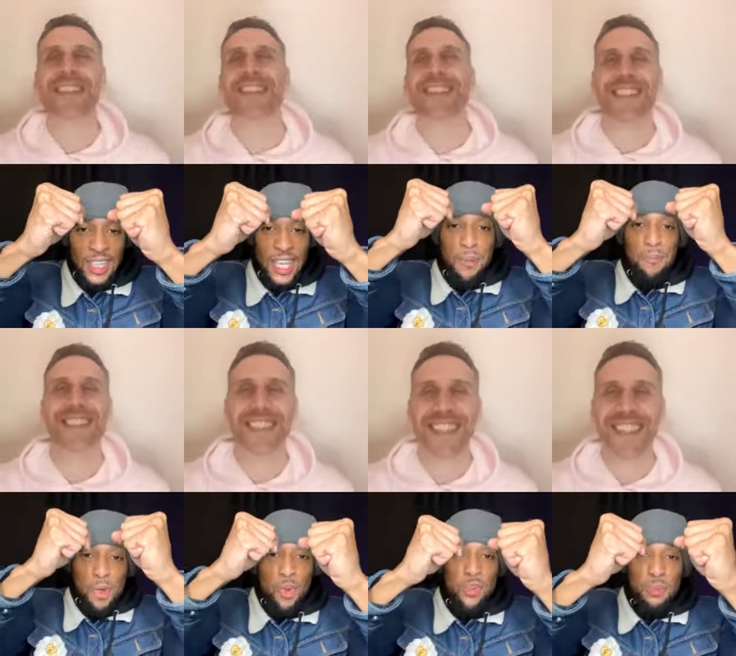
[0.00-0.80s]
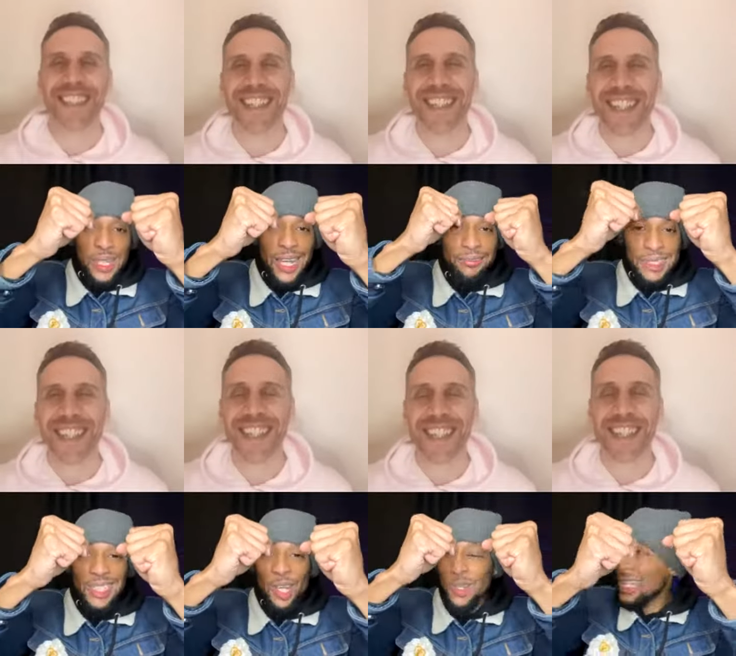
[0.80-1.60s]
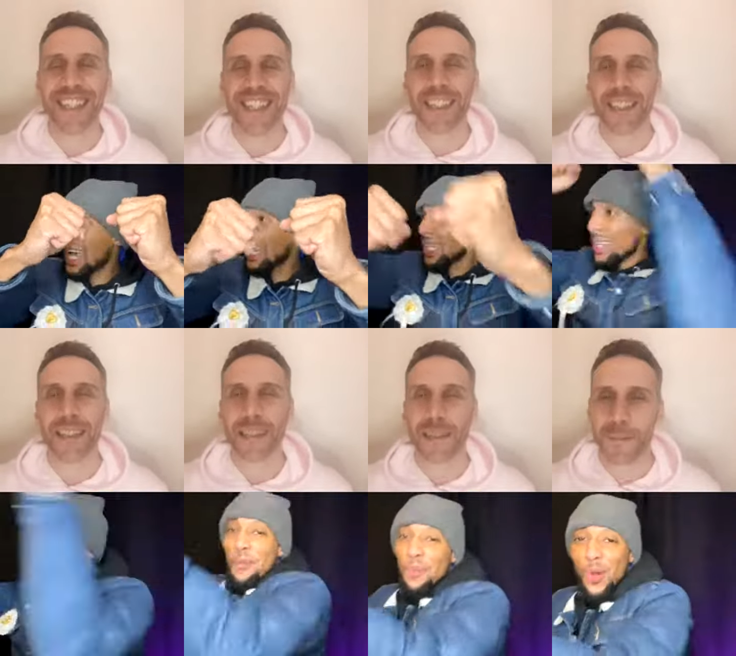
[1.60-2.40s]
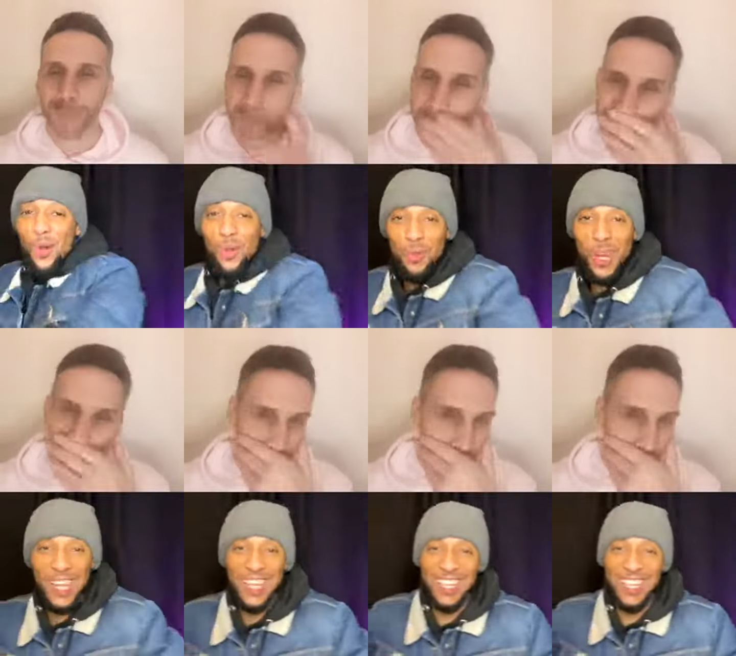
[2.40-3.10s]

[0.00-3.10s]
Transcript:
Speaker 1: and moved me like, yo, get out of here. Boom, right?